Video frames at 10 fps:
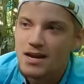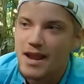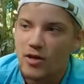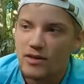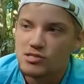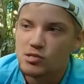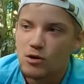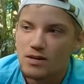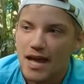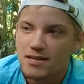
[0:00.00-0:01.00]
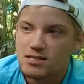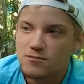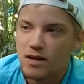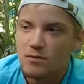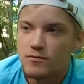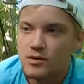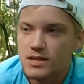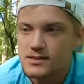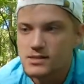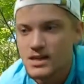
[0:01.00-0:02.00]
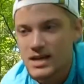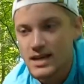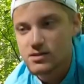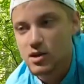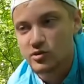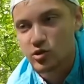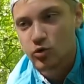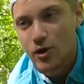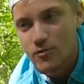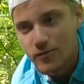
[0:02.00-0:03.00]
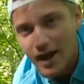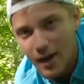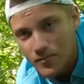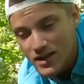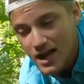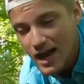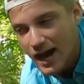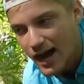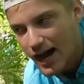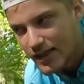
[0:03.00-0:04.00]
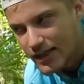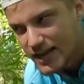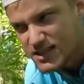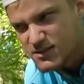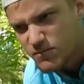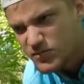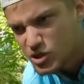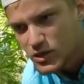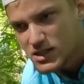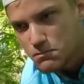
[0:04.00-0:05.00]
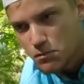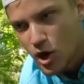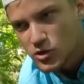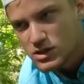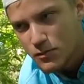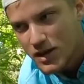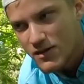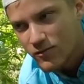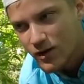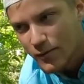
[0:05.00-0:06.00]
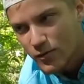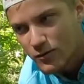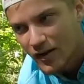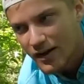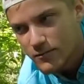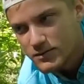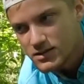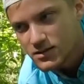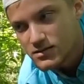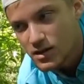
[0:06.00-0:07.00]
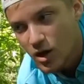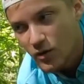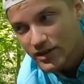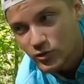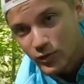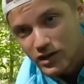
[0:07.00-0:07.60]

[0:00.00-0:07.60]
Now, they do have an anti-venom for this. It's called Crofab. Uh, it treats most pit viper bites, so that's